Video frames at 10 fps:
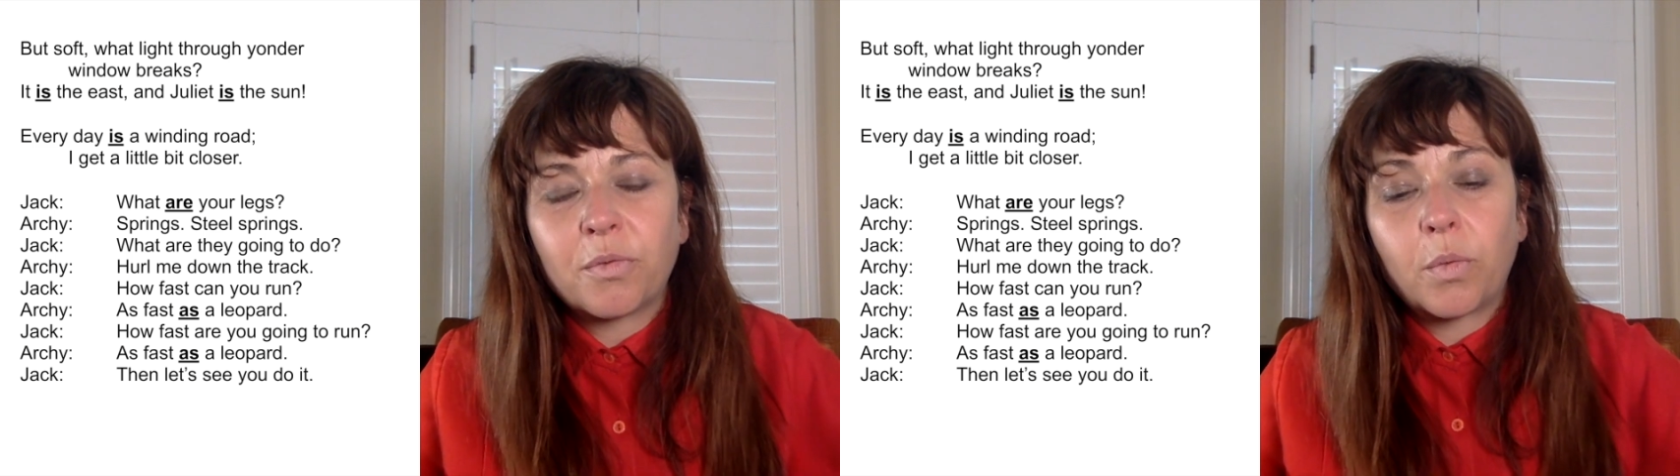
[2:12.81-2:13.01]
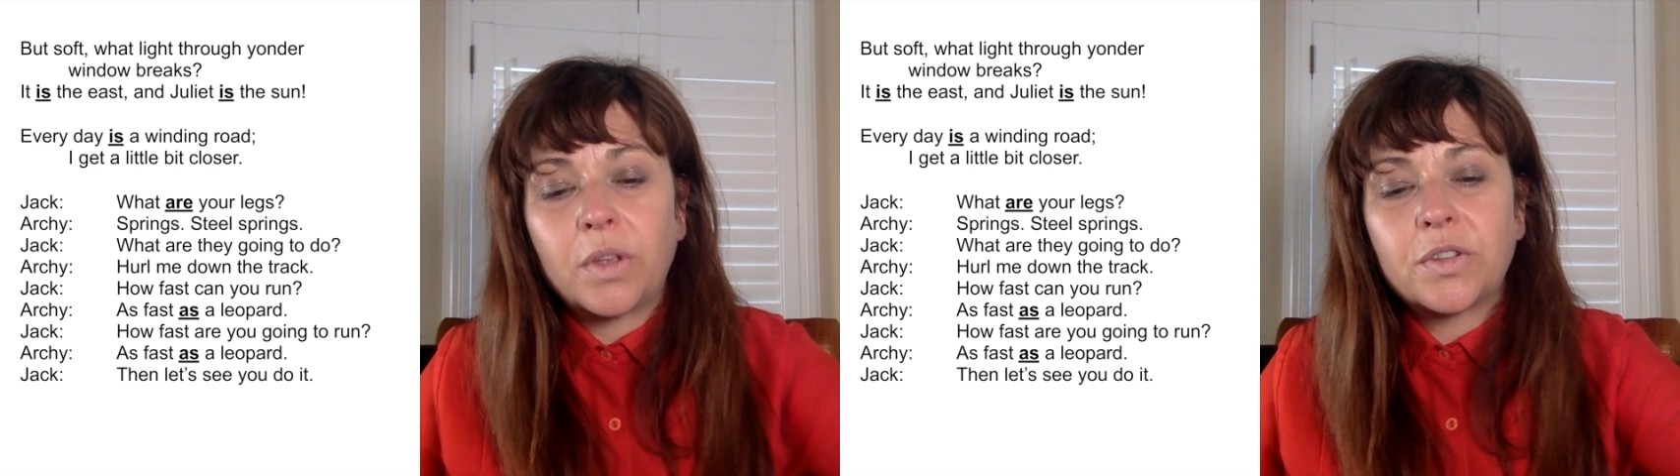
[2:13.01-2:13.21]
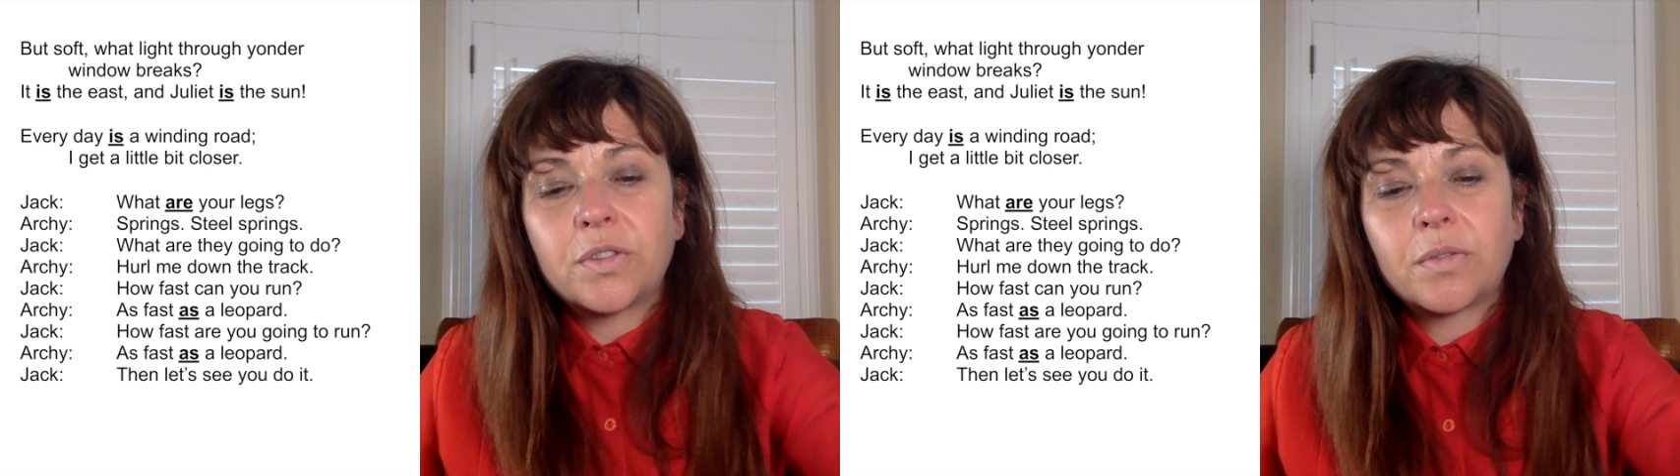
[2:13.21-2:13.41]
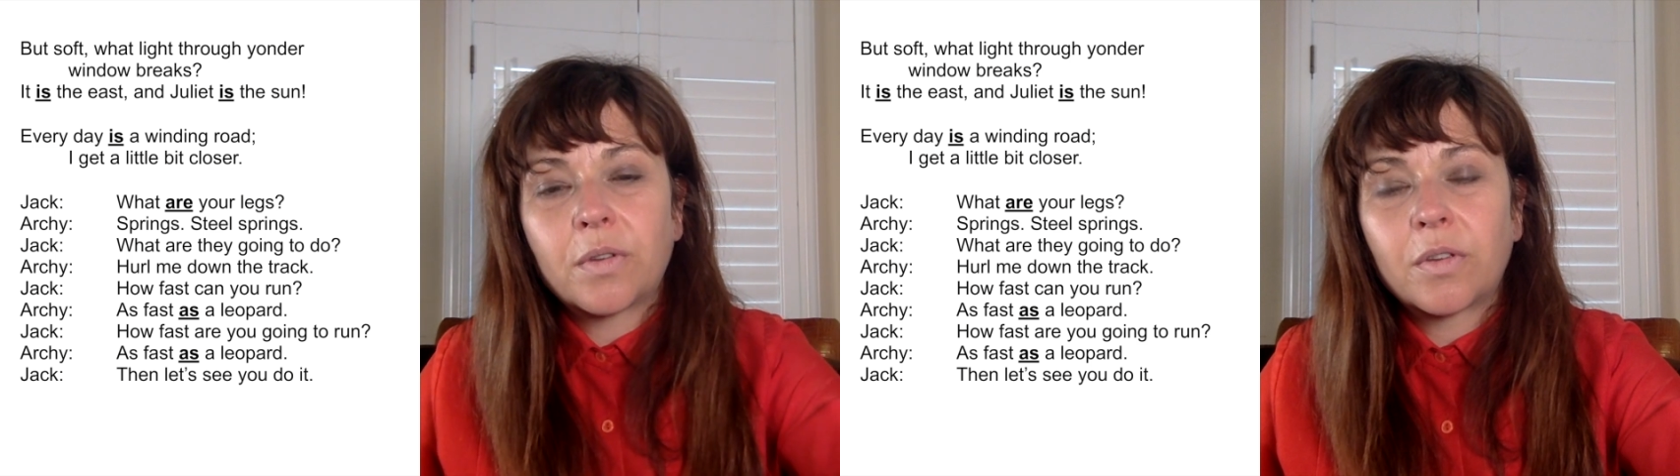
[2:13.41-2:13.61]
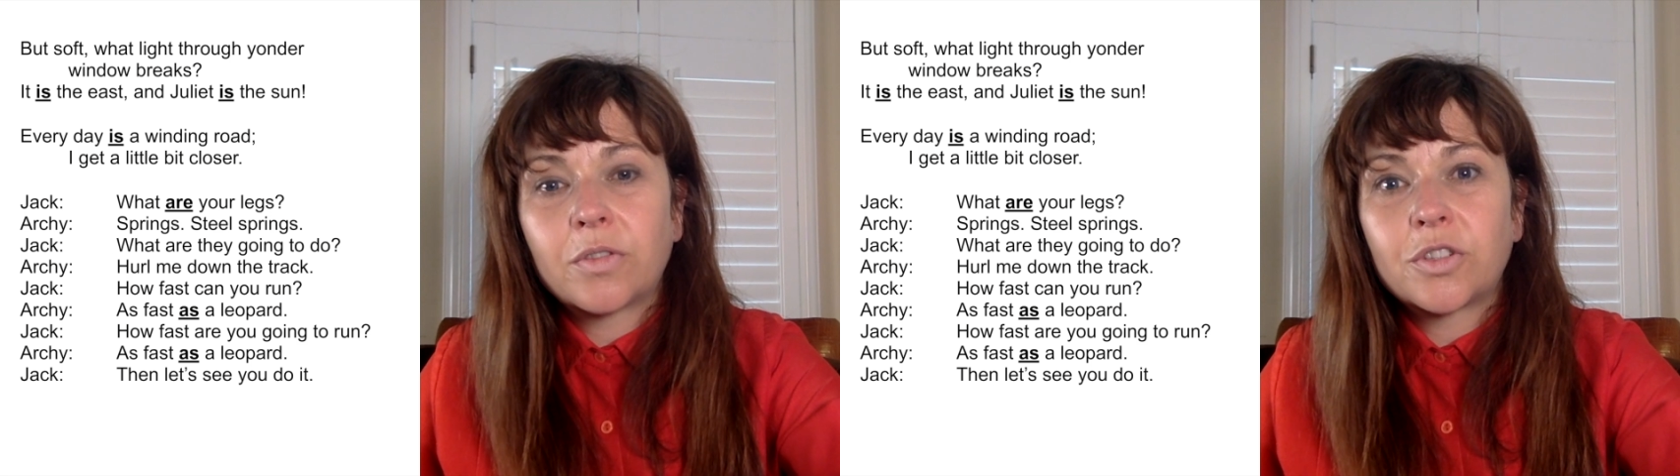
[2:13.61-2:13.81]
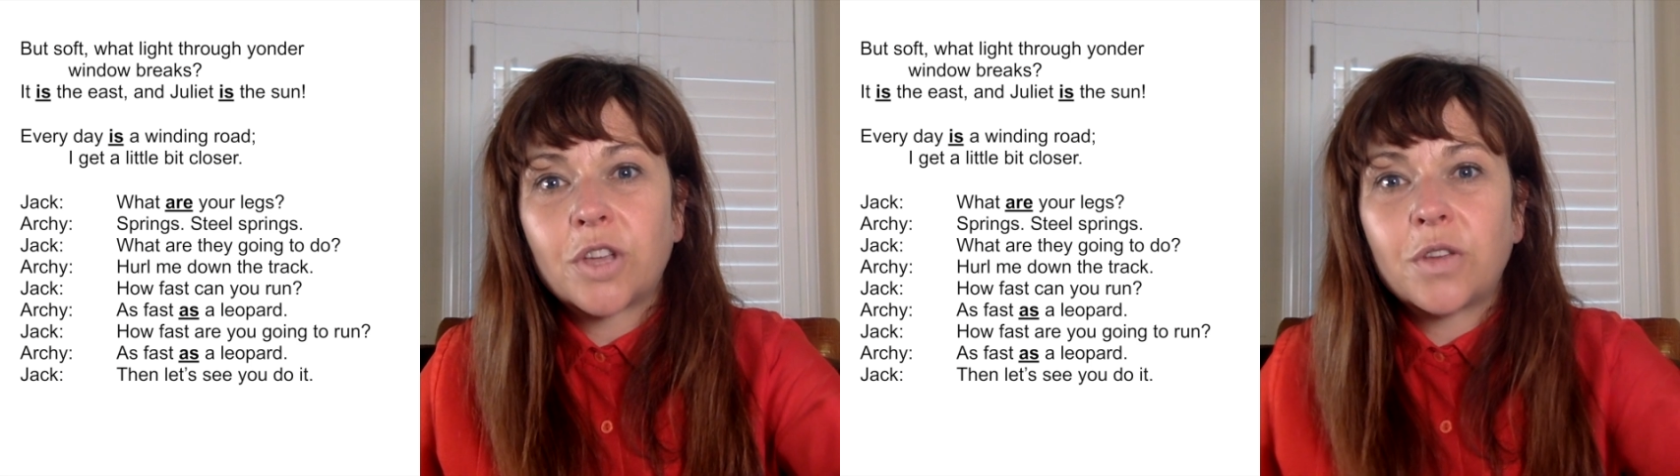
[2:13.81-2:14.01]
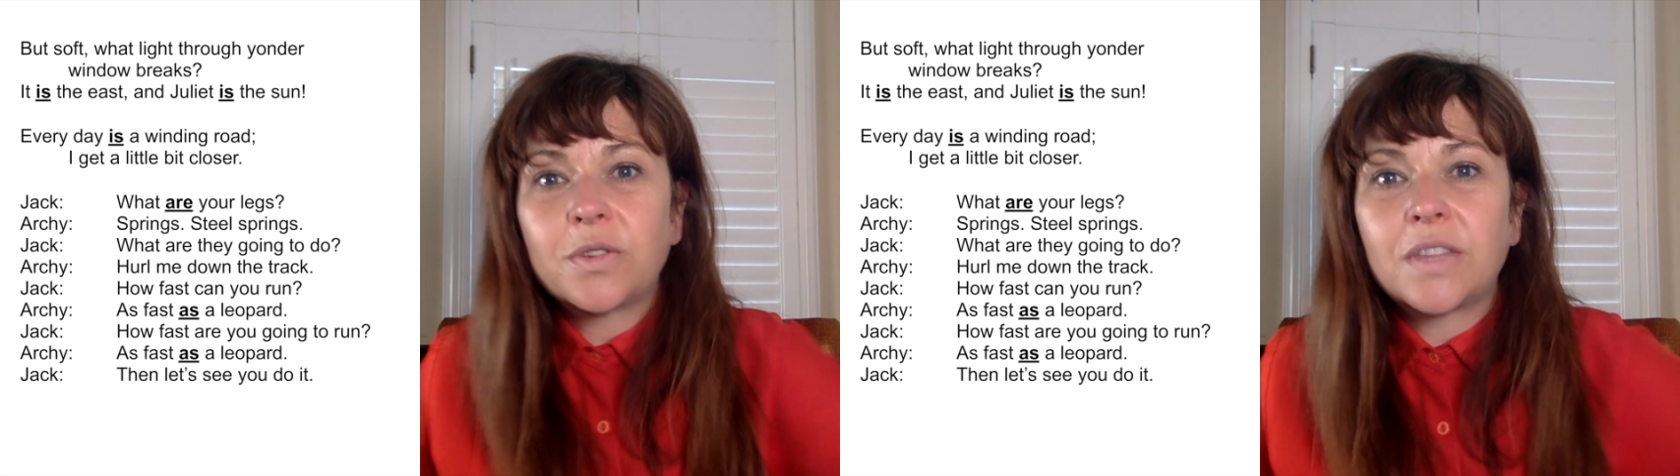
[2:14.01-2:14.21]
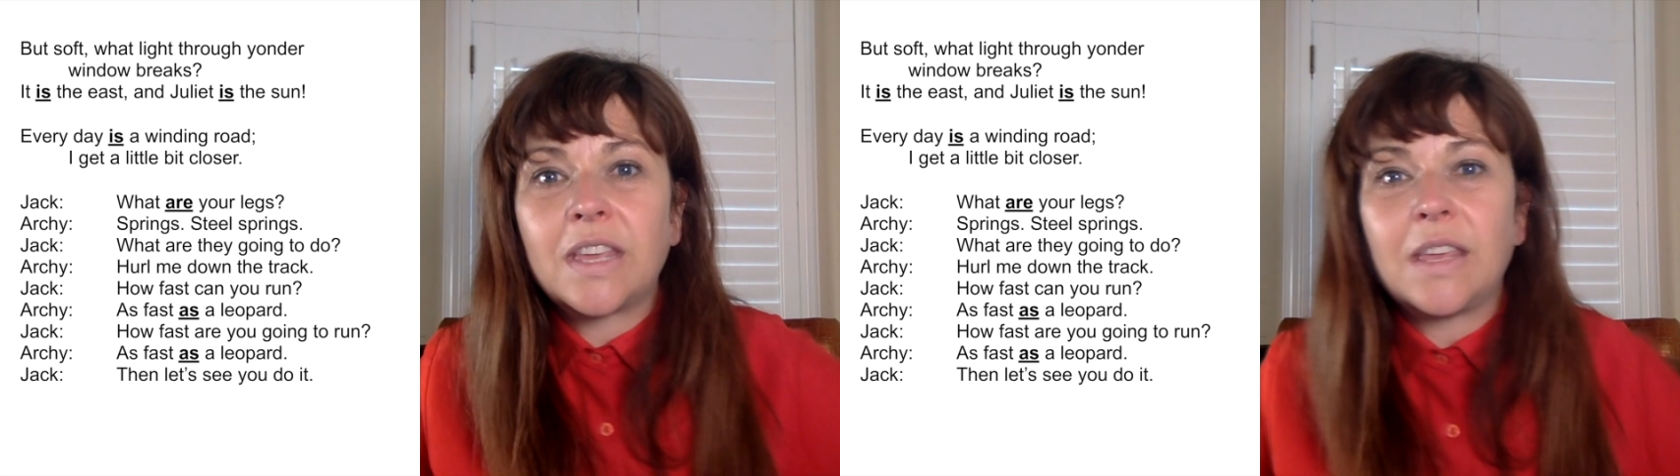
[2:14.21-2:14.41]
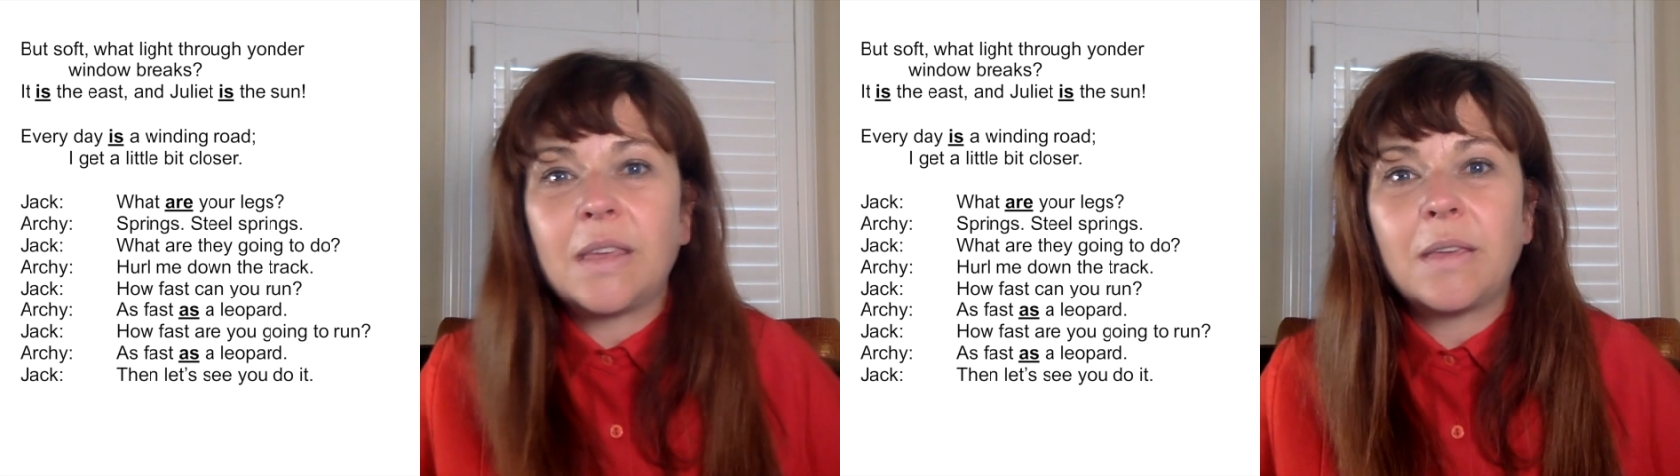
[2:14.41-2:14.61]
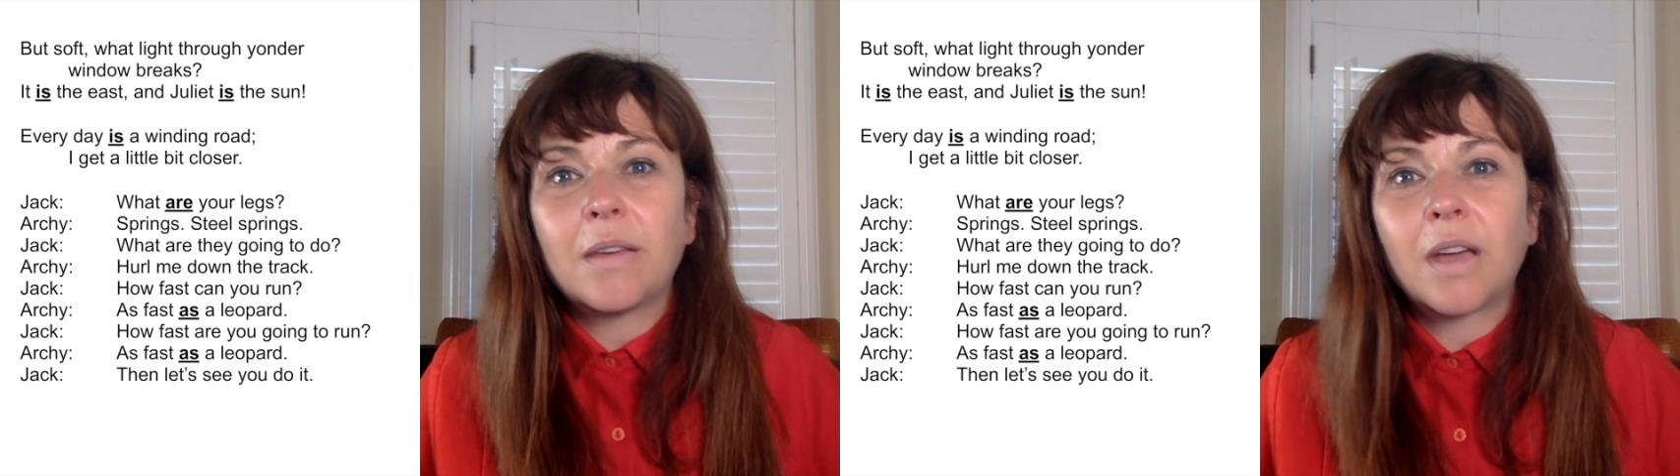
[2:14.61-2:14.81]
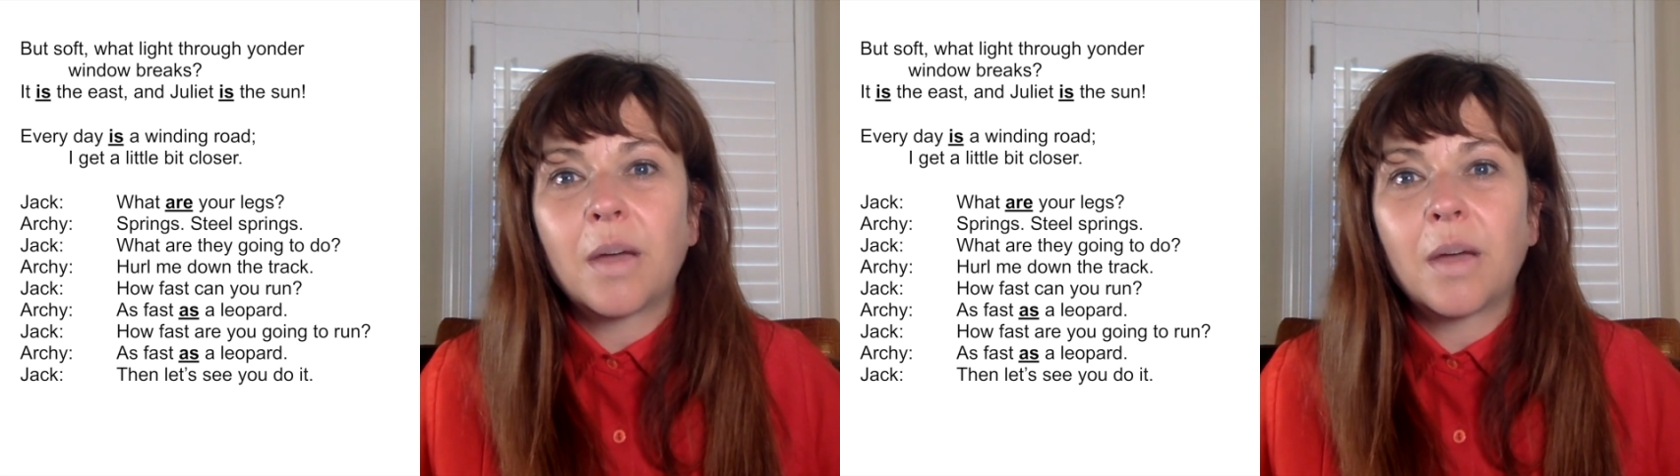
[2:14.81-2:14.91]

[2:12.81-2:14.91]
which shows the